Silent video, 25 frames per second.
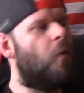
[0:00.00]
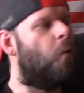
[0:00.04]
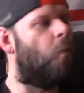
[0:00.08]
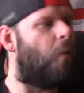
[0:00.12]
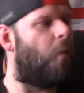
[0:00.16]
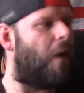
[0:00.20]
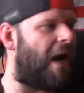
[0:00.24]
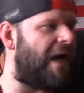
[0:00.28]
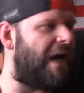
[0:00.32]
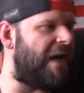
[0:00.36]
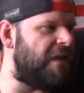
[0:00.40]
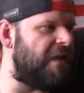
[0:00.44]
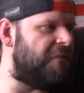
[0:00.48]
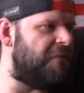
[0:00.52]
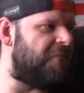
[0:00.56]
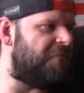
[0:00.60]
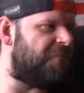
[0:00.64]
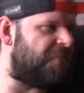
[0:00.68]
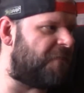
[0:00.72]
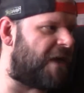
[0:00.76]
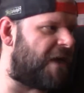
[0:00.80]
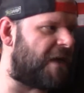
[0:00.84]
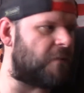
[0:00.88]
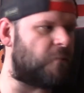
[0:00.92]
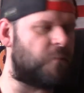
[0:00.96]
Why in the
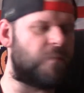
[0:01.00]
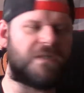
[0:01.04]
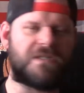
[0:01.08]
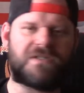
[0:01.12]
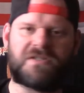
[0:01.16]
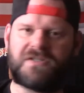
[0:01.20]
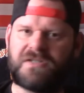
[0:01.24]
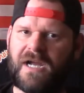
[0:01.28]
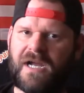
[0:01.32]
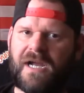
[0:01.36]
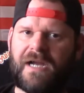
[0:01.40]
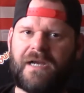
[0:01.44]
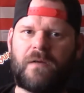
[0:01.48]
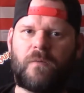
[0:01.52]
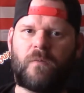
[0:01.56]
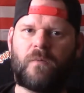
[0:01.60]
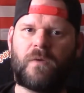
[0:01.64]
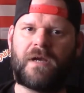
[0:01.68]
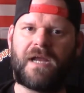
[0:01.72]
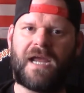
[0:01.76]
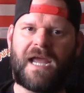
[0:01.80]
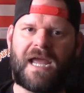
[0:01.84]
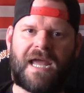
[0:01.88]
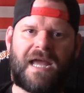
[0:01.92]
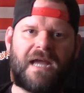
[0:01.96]
fuck would China
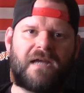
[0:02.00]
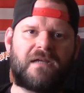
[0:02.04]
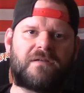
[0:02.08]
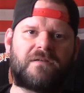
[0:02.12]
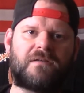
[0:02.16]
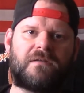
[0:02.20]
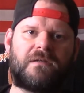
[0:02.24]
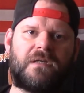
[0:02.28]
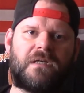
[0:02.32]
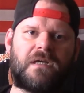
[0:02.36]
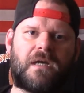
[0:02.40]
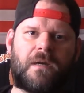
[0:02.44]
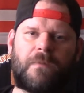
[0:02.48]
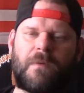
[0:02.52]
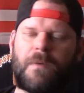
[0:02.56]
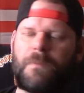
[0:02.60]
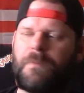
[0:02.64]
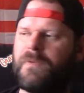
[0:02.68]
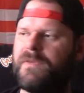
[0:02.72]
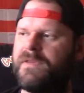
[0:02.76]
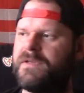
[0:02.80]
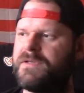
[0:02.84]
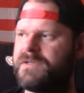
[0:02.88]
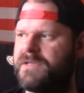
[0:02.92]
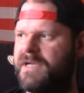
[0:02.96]
want to actually come up
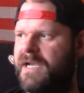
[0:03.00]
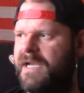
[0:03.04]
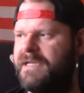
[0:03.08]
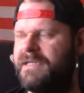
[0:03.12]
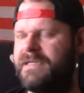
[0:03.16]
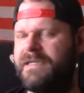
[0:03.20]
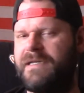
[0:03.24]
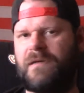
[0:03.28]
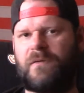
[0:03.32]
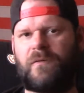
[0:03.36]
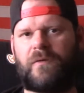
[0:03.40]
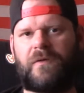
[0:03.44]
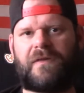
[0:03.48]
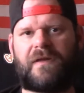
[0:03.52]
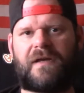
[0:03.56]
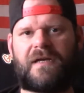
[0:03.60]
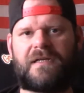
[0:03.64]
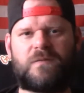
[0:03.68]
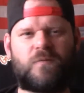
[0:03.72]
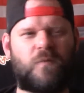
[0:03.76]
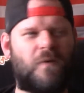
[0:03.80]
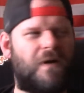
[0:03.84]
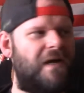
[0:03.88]
with a trade deal with us?